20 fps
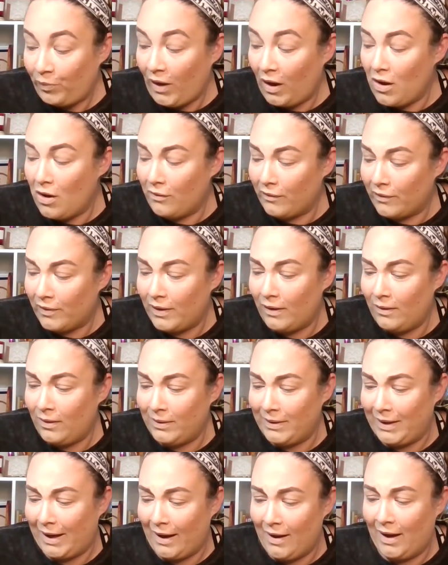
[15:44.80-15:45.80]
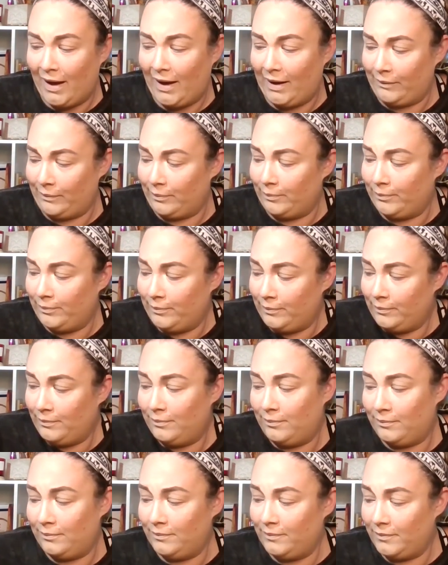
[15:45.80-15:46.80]
overall, yeah,
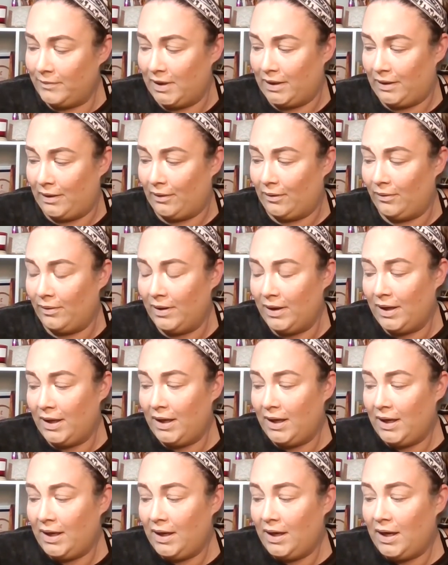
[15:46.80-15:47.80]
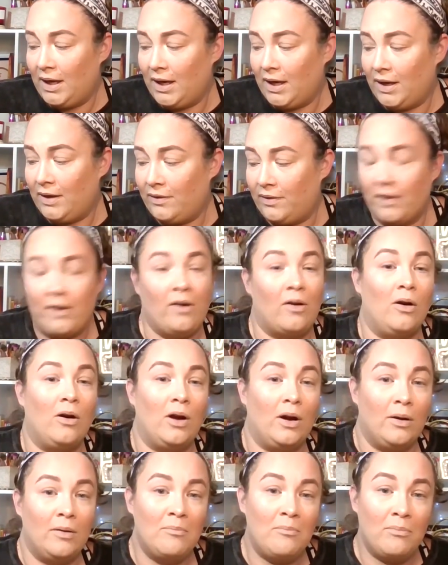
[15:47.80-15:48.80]
you know, there
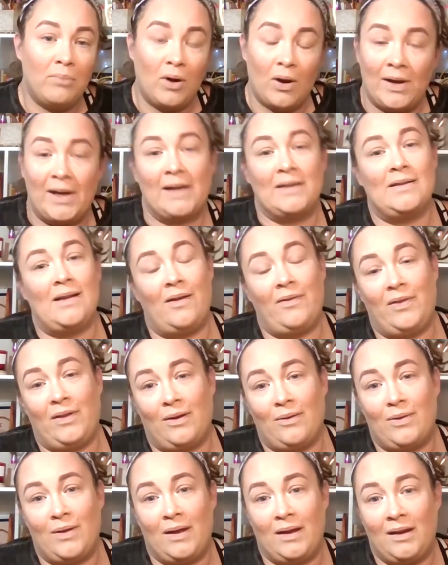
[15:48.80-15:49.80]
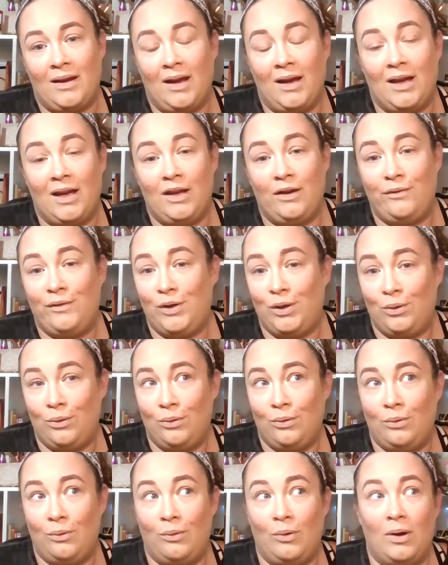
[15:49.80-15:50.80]
are products out there that can give
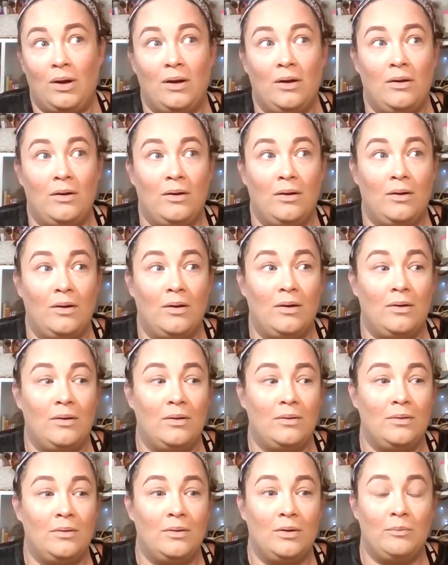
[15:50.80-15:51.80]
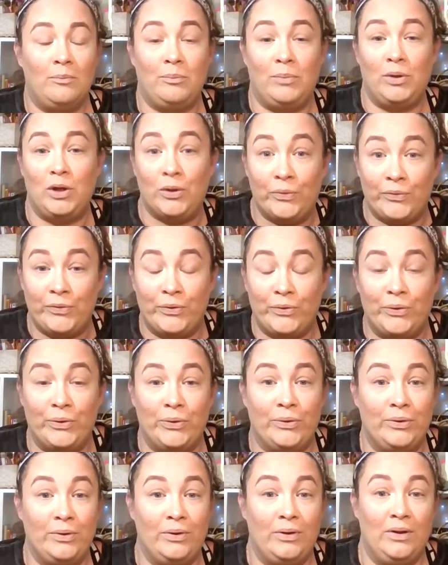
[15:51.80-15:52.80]
you
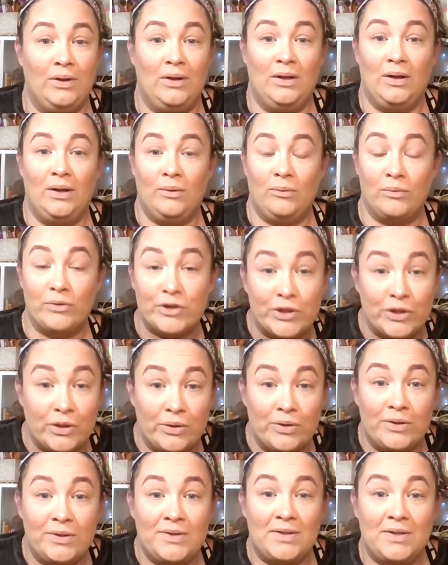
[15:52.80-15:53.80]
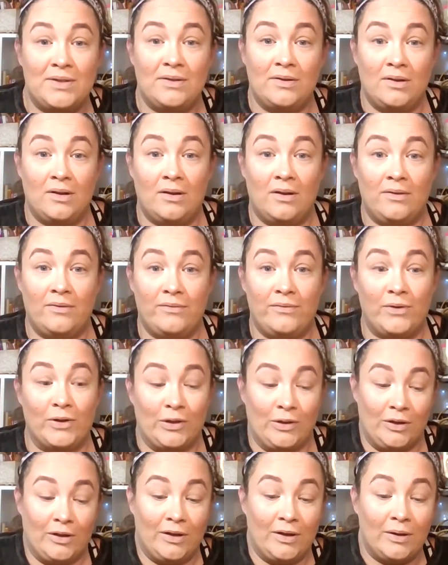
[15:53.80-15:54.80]
beautiful results
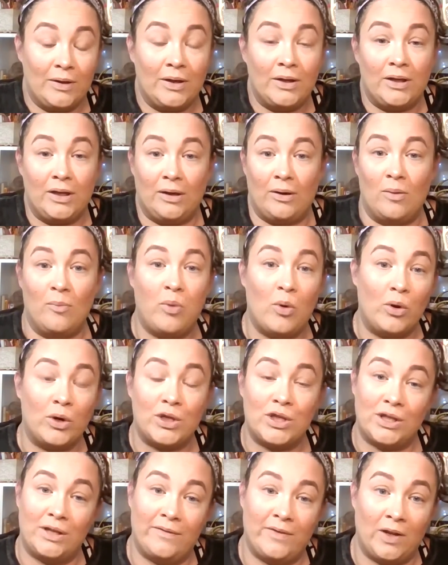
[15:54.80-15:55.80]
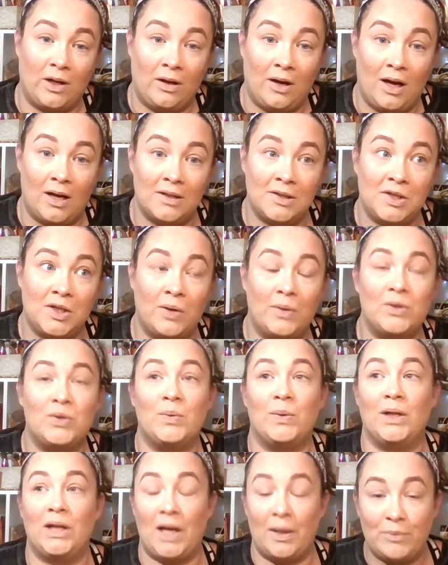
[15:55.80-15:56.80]
for, a portion of the cost. So it's
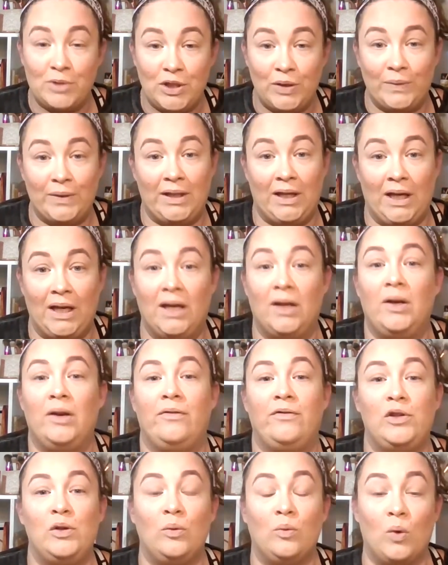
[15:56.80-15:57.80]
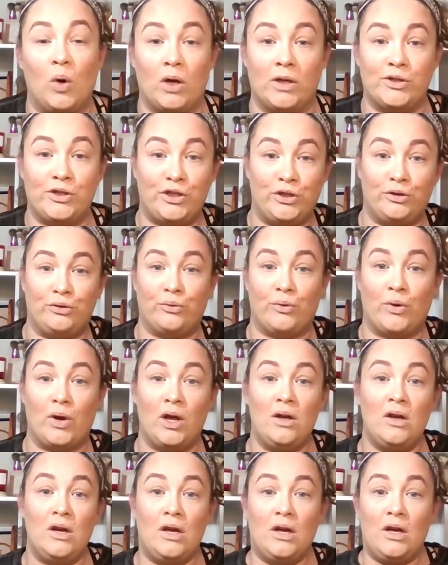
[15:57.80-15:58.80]
really up to you in the end if you want to,
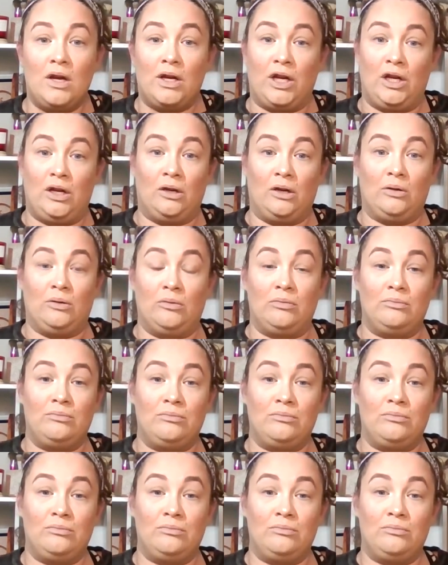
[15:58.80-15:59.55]
you know,